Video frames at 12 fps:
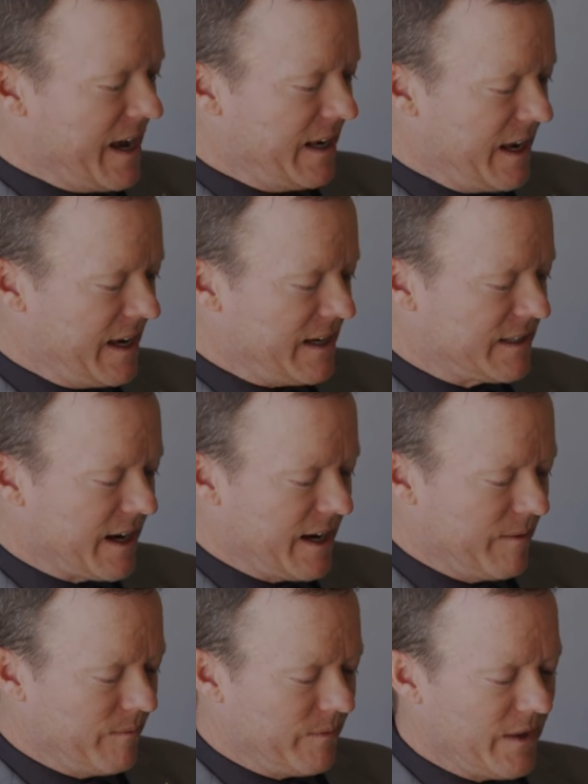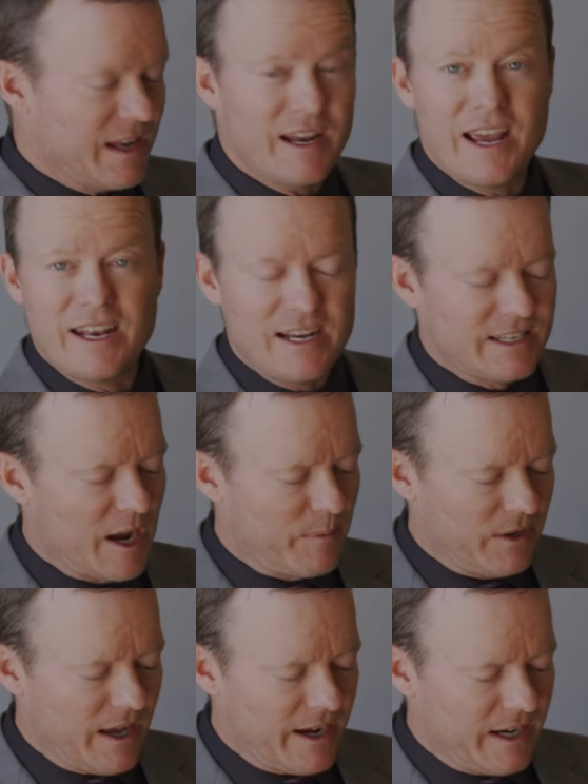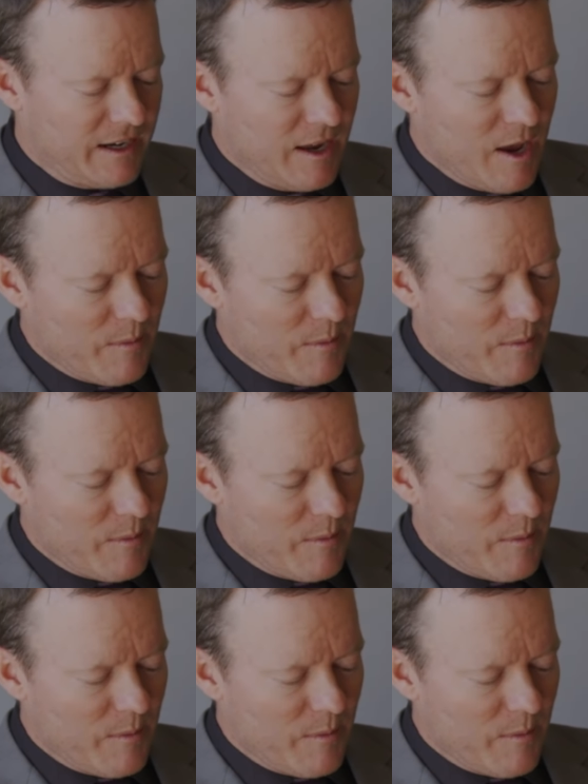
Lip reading: in any time, in any type of lighting,